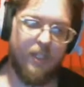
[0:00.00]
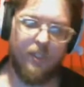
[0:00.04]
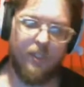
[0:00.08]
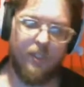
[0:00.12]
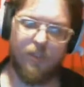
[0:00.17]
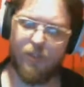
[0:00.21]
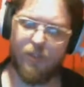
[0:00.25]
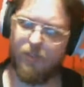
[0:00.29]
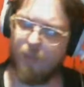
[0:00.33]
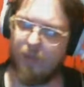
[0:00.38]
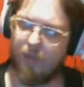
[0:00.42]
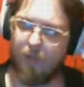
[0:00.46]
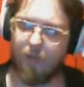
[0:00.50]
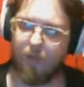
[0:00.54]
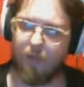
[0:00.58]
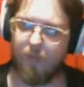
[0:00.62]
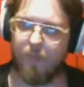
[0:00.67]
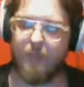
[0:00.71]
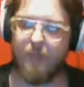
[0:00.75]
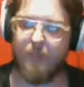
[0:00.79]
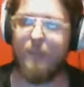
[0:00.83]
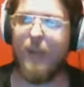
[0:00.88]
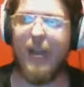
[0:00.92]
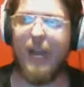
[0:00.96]
There's probably going to
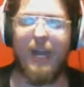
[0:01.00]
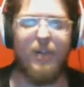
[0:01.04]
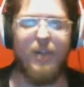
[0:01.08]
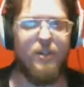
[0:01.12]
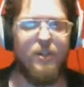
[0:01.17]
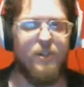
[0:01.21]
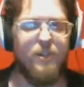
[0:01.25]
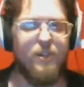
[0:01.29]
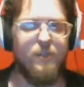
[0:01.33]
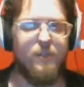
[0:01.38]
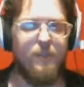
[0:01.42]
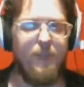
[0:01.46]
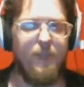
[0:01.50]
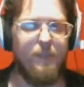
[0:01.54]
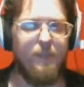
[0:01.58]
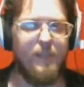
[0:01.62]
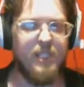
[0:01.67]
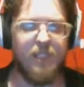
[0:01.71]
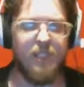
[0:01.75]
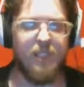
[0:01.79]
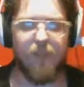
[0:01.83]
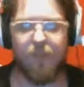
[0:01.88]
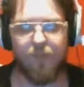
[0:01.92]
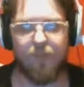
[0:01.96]
be patches, maybe
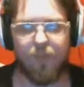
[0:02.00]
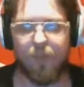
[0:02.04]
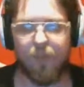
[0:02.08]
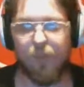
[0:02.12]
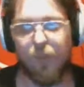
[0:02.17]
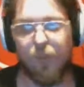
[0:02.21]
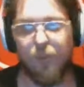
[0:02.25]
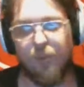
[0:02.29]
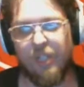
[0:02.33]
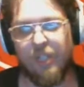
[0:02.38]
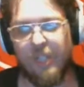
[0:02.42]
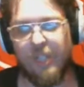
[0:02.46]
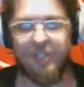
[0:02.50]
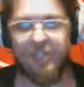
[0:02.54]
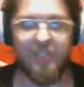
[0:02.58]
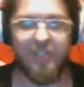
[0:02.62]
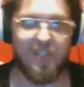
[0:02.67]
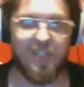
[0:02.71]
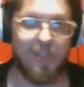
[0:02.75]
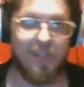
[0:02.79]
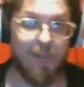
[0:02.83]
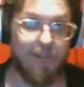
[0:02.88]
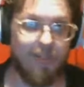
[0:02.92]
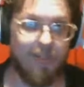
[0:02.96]
some few things
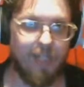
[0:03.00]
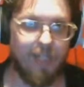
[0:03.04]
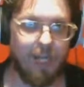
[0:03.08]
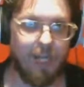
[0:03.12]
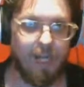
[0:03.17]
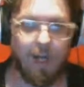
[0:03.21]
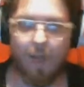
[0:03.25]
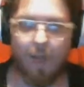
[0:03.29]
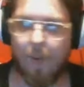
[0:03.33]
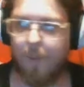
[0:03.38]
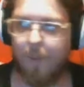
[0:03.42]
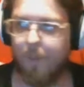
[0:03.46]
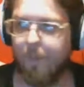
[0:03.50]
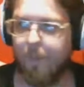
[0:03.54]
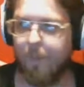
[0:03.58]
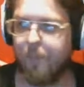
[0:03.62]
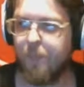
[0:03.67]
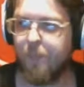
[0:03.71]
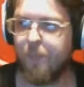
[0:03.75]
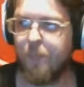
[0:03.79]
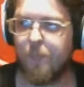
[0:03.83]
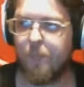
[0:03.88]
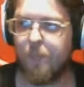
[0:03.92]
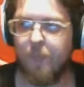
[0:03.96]
here and there.
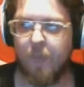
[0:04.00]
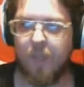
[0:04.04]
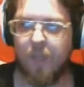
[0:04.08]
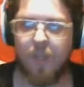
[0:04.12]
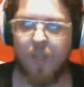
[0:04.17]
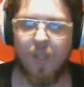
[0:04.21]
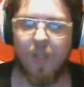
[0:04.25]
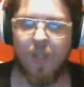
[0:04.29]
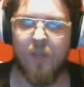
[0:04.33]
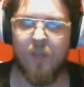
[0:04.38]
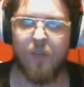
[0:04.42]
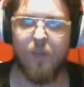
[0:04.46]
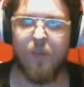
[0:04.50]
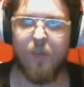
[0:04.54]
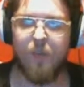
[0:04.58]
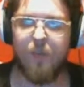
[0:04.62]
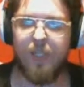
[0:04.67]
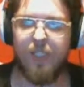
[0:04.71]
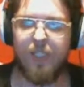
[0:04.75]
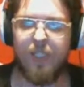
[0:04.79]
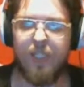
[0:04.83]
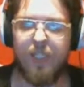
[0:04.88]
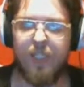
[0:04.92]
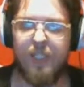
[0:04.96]
But
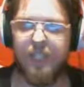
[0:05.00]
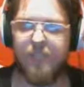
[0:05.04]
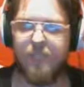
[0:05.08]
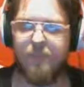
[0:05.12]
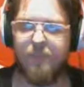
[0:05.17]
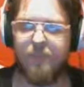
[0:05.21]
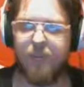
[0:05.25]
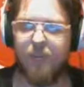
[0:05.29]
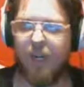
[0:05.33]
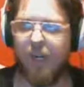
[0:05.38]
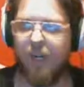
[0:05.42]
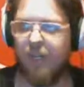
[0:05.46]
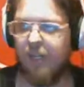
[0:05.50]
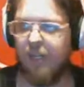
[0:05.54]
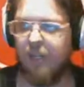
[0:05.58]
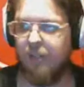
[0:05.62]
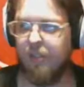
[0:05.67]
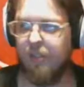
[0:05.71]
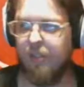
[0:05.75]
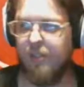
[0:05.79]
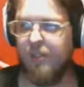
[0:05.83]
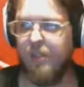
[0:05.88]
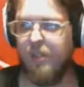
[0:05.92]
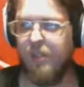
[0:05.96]
mainly, it's probably not
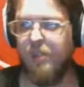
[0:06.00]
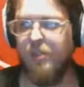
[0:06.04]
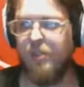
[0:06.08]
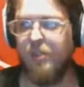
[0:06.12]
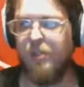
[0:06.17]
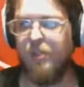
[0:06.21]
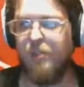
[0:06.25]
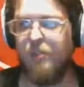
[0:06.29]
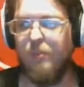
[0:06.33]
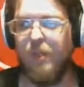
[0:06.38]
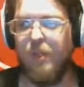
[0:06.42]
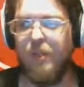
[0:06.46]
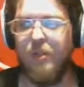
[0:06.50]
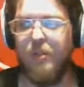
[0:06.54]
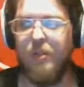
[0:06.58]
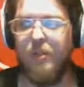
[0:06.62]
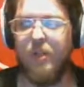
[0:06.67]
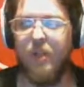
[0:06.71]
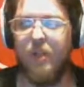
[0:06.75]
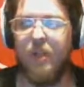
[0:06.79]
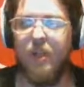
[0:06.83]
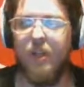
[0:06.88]
going to change too much.